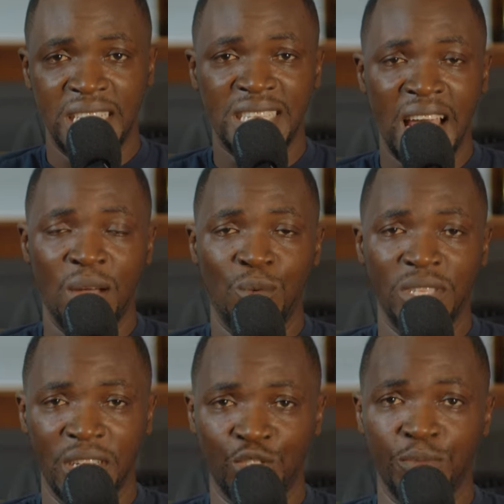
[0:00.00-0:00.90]
that I
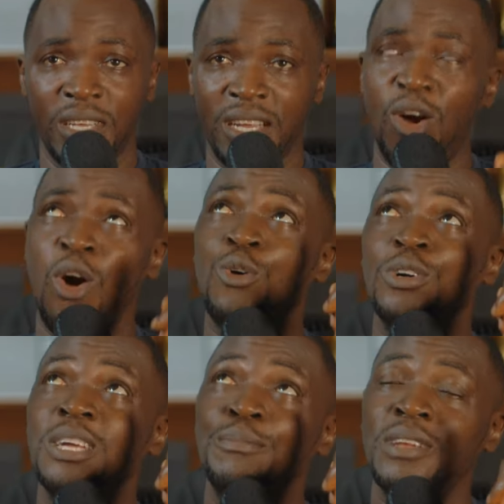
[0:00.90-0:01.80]
wanted to make.
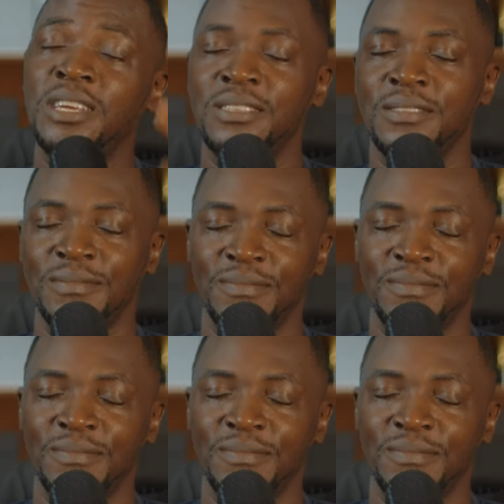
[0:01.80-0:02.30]
Oh, the plane.